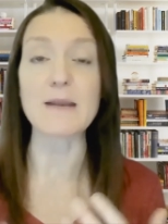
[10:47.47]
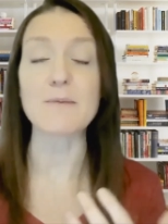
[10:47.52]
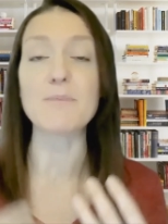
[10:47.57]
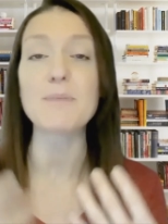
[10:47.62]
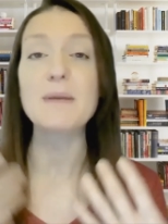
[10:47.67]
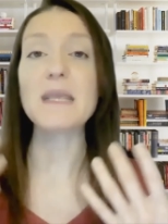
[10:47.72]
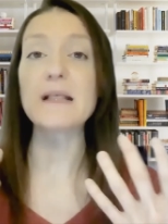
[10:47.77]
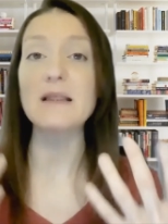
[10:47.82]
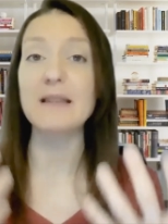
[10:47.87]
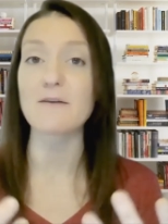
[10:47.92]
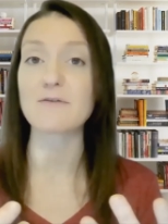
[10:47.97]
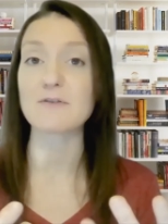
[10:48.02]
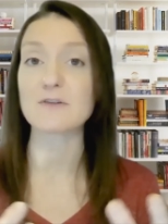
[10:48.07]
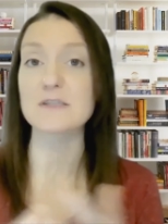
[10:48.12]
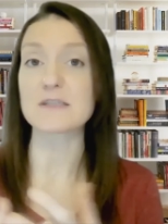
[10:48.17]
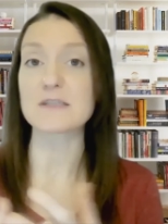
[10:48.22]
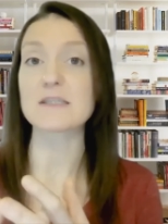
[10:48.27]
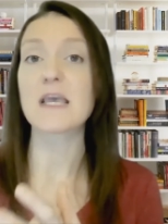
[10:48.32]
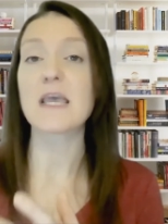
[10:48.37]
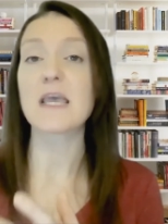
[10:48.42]
And peak
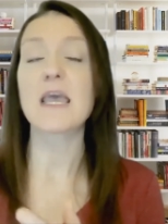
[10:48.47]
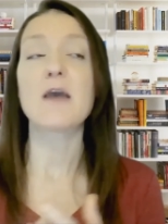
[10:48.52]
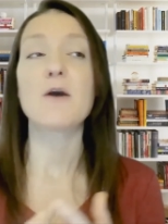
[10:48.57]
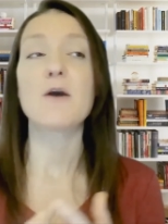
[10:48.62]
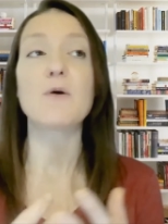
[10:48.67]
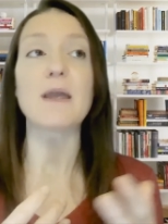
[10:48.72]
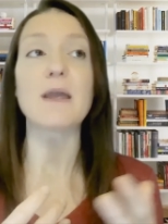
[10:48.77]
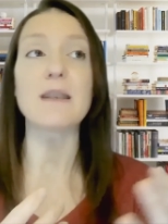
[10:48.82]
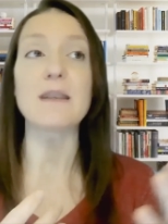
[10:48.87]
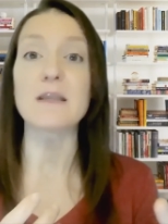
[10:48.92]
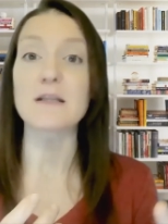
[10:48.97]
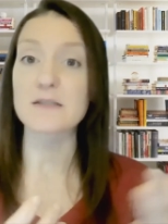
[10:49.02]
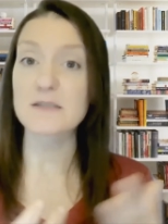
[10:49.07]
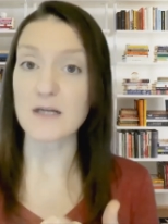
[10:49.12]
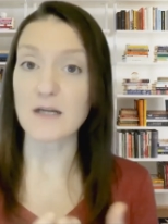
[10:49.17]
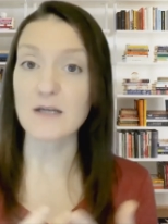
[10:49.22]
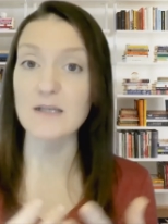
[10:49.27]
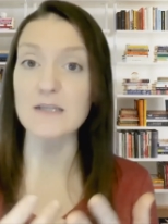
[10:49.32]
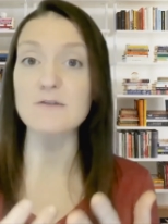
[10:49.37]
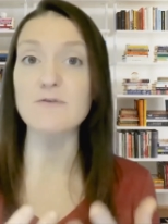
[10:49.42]
levels in the
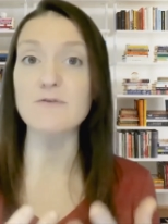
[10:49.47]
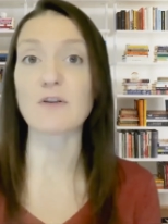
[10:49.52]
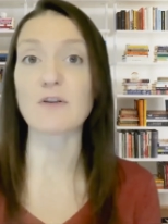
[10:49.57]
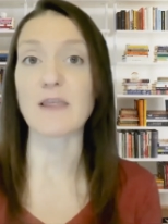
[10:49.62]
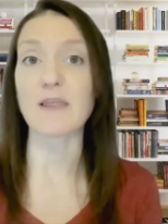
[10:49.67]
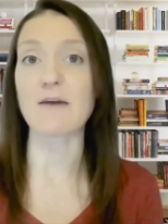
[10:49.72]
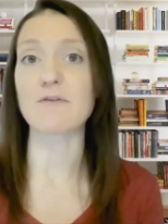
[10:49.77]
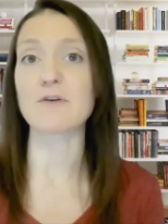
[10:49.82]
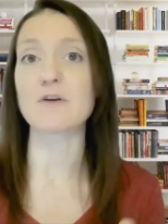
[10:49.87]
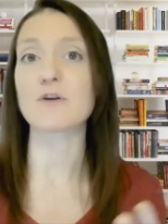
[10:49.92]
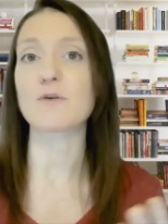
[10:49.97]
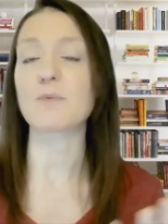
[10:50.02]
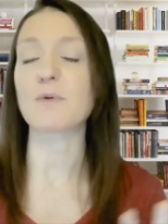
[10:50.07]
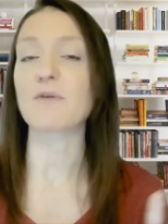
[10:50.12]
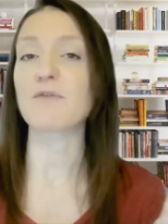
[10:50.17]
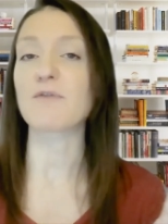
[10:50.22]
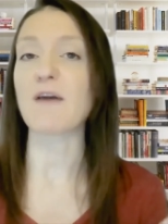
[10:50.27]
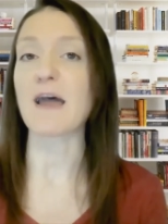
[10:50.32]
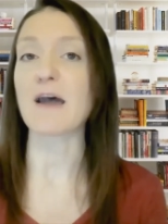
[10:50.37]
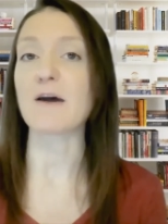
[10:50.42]
studies for lavender were
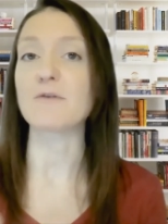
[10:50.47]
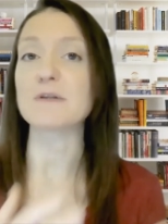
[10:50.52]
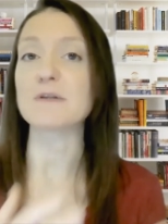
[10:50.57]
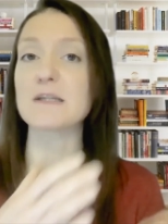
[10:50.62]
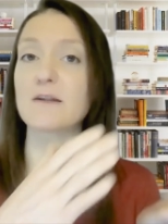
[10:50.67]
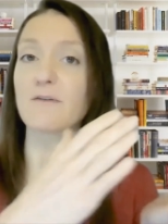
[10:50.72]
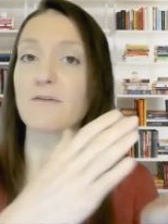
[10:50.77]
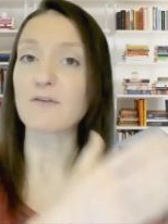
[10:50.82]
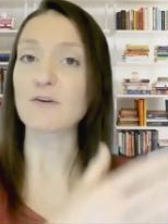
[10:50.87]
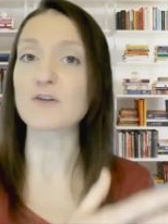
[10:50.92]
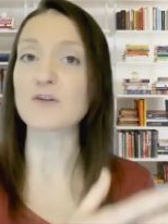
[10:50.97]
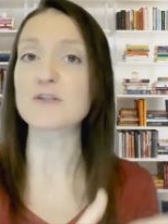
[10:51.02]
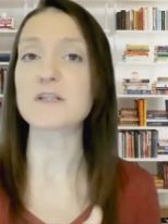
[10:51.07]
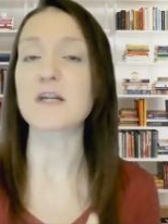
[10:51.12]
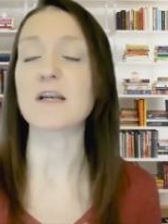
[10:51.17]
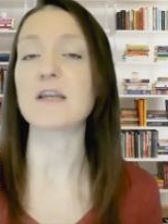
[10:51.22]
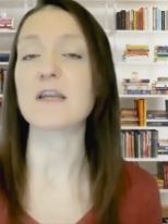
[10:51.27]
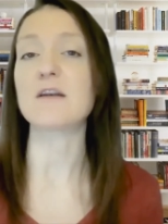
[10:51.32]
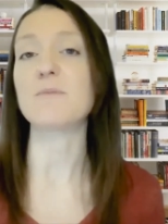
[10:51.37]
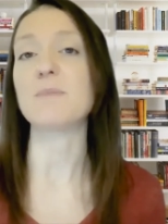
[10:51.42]
found in the first
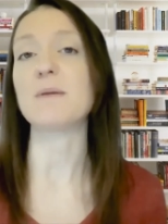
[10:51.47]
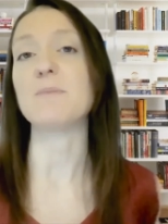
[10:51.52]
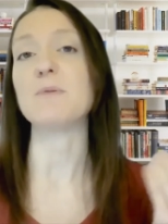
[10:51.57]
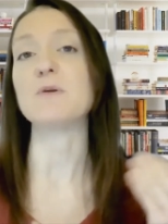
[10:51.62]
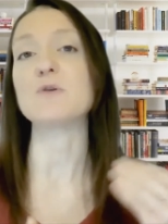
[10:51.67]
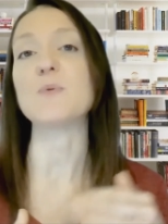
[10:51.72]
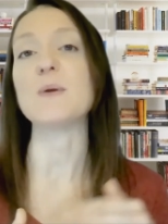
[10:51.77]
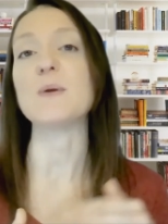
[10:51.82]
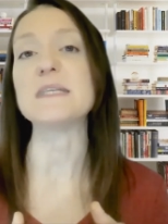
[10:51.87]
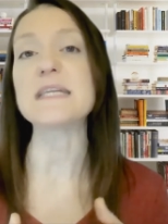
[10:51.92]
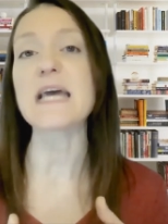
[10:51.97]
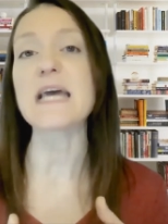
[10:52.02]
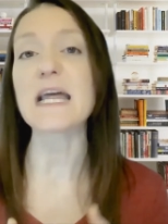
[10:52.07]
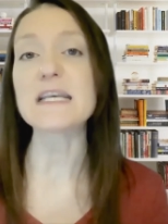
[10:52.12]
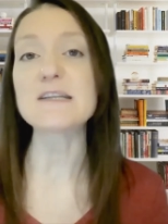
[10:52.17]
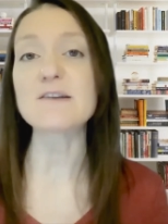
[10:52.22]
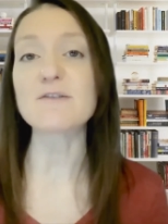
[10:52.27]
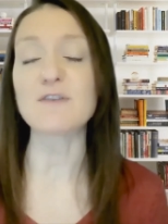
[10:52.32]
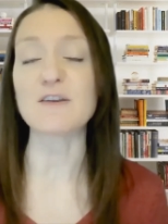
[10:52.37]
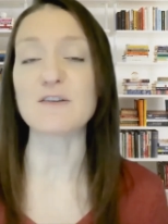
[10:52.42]
study to be between
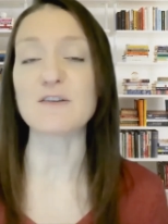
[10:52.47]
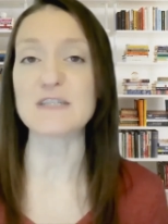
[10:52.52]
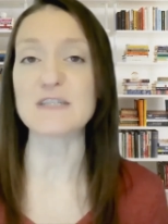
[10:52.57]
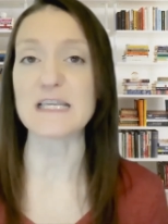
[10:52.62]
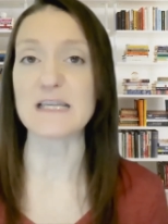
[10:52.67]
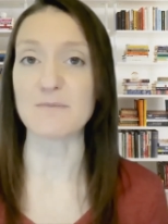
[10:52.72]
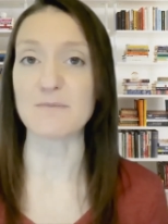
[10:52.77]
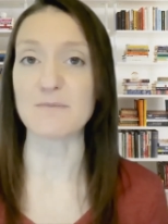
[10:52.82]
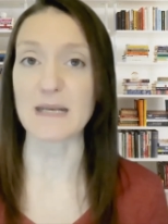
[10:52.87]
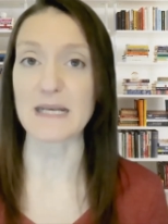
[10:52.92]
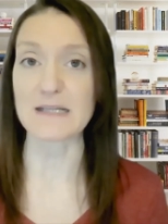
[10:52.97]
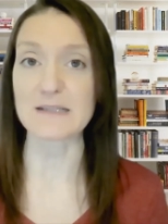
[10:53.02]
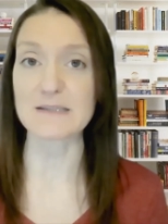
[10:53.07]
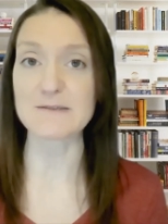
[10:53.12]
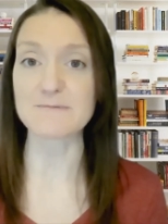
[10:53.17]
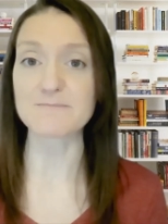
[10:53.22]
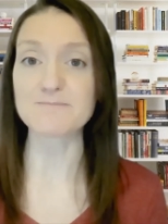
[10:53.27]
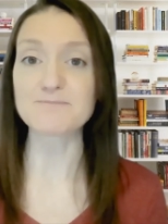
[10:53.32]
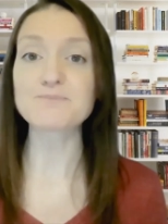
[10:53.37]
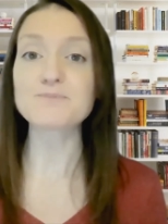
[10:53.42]
10 to 15
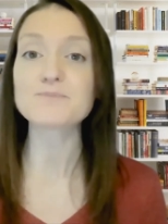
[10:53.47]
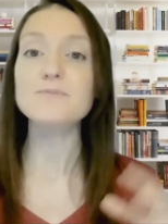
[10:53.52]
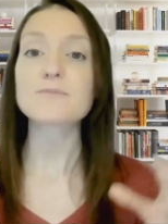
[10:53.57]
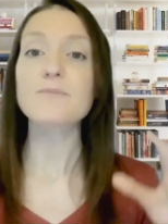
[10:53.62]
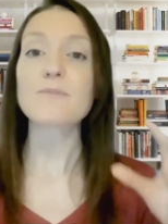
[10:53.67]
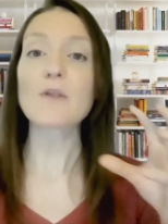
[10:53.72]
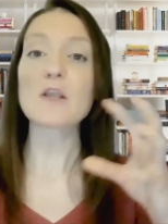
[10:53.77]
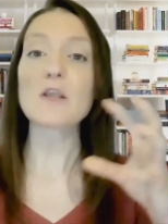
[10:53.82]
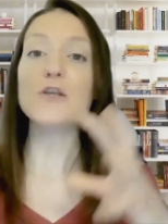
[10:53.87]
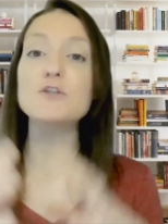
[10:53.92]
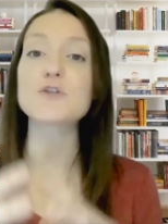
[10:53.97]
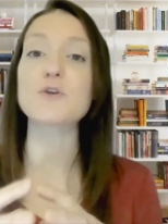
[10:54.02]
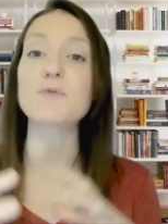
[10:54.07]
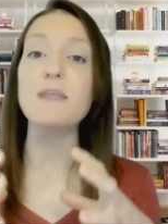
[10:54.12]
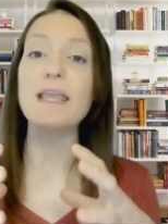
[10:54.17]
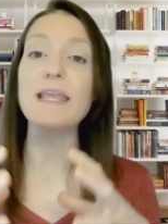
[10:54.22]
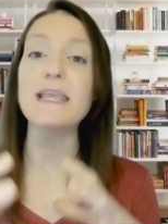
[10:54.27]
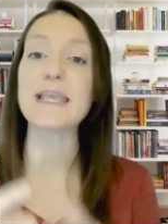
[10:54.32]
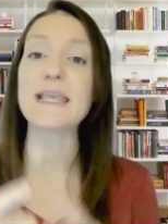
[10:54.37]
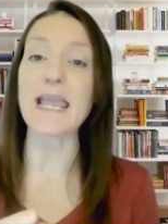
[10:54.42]
minutes. So
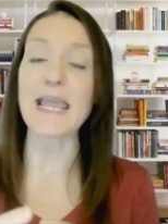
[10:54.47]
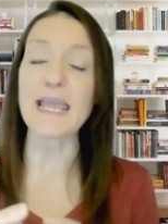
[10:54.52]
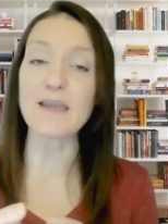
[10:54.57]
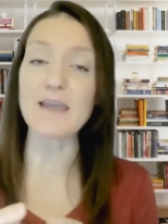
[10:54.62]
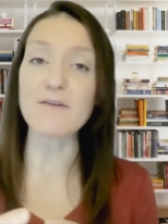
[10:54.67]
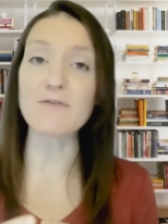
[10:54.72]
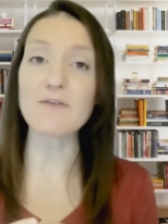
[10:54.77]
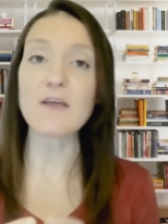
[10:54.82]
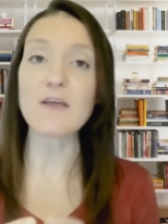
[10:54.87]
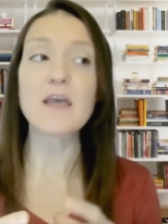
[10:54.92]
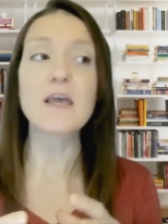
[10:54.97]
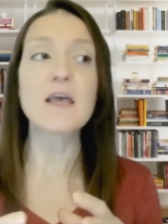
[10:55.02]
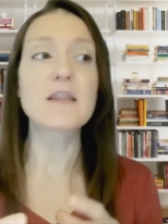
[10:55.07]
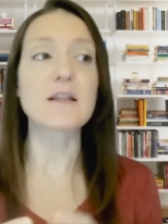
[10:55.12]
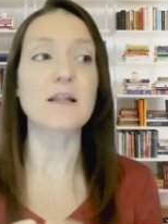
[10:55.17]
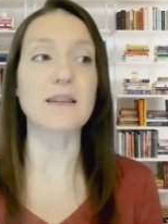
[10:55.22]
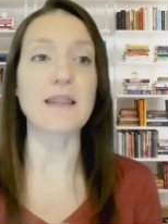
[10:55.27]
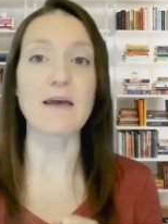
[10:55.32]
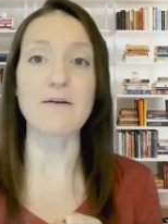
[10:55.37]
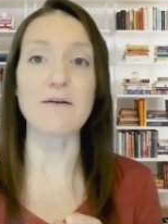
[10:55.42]
they gave
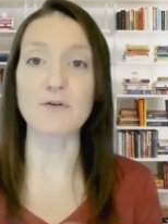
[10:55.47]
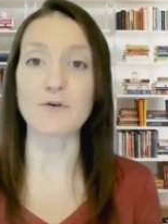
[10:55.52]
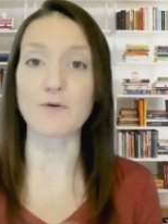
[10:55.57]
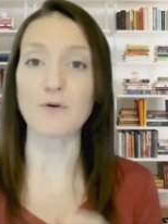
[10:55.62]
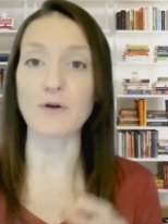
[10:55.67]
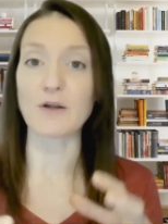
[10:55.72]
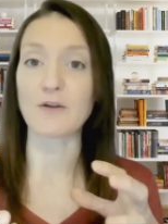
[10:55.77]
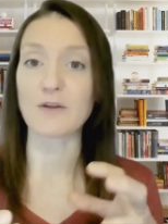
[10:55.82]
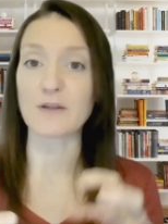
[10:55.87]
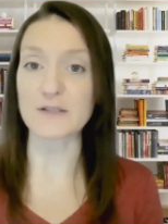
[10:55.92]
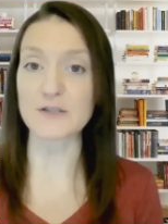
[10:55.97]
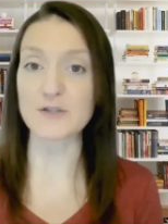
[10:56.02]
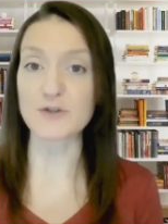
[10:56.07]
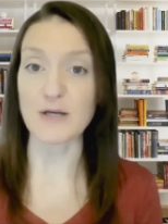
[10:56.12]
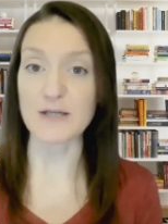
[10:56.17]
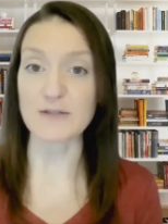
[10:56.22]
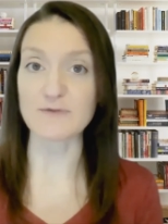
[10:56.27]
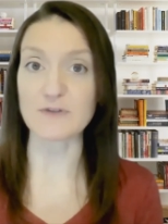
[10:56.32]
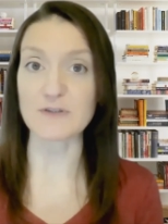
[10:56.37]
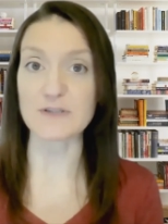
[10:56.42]
the lavender oil in a
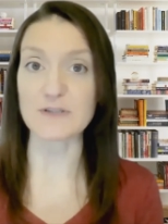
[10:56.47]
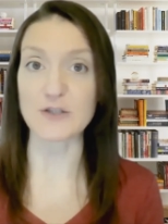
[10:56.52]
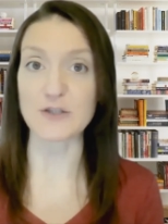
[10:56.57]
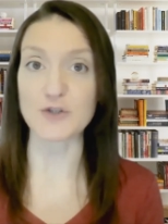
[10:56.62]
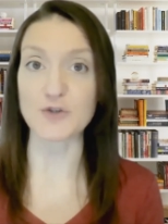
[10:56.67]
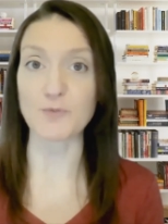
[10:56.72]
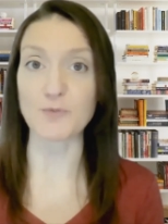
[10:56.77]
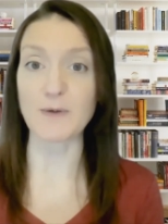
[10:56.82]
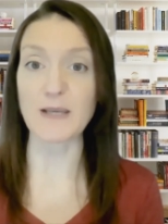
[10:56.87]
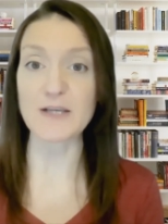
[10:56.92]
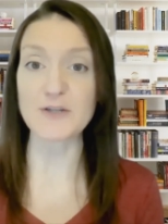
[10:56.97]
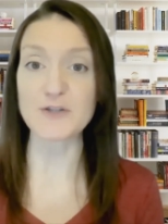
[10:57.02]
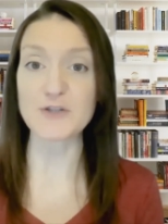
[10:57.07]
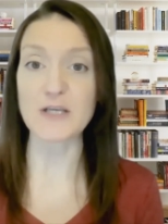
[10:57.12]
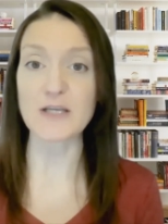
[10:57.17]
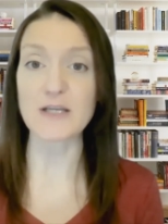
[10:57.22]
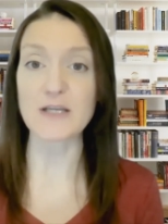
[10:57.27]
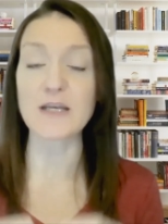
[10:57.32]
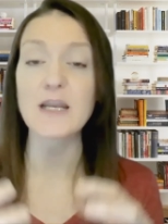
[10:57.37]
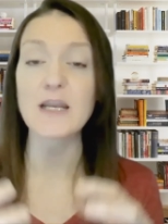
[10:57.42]
stressful
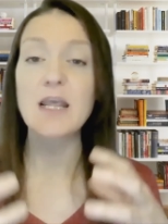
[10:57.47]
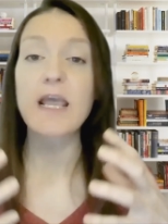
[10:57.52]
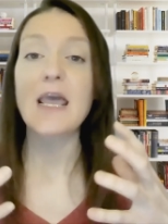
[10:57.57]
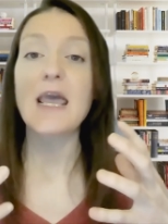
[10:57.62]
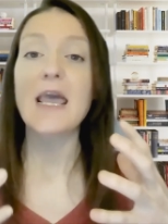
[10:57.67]
situation.